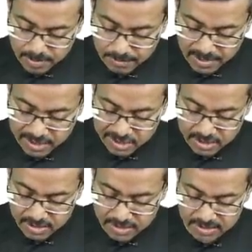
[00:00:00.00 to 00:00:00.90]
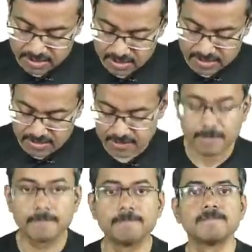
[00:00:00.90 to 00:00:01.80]
preparation is
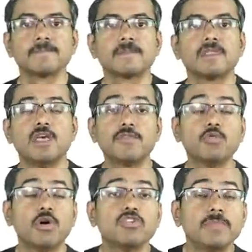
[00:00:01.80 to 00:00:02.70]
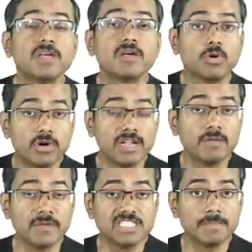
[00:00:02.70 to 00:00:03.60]
this. If you want to be good
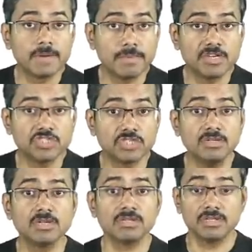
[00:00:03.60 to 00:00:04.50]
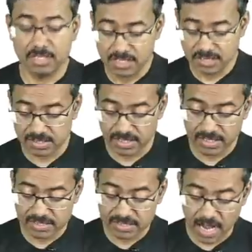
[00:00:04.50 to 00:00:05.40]
in P G preparation, this
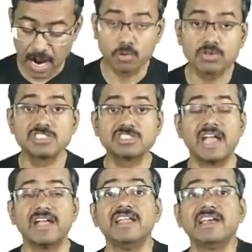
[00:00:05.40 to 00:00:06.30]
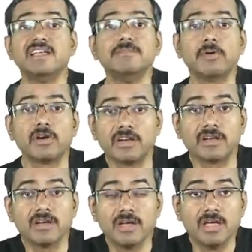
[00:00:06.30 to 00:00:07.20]
is outstandingly
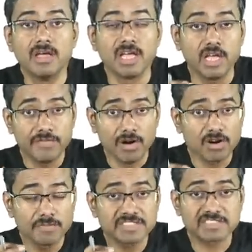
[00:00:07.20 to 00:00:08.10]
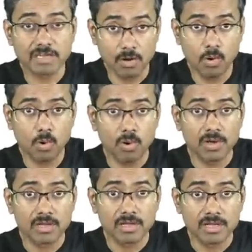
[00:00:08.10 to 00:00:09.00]
important. If you're going to be slow